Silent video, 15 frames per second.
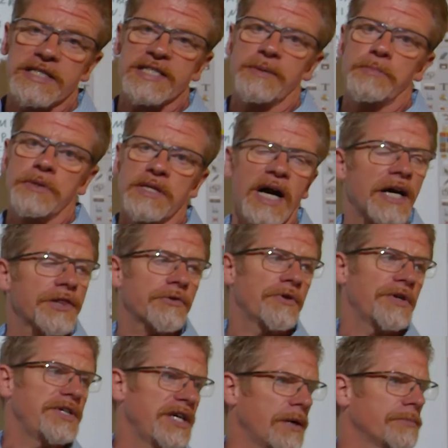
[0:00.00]
symbol, either
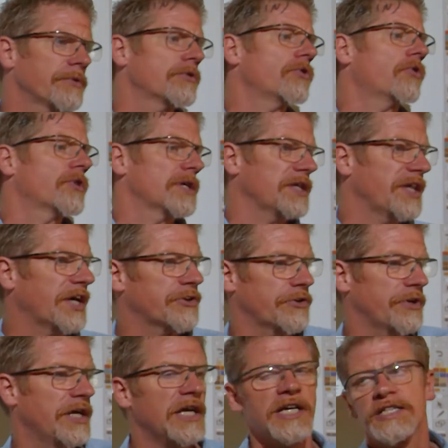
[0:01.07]
a number or a
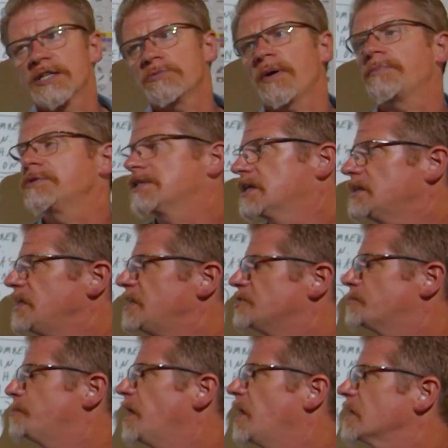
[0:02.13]
letter, to represent
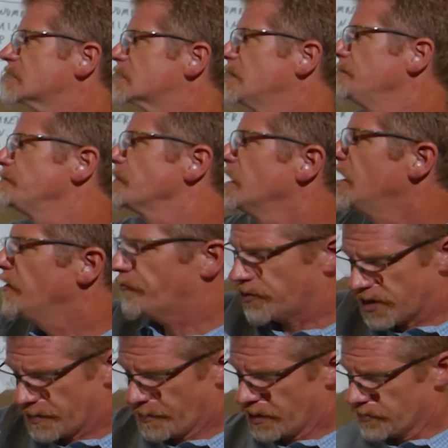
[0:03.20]
each box. For
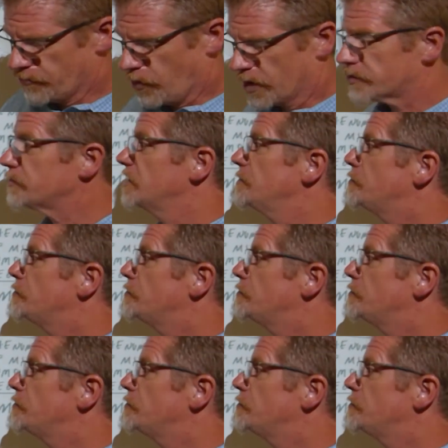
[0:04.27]
the amount of water in the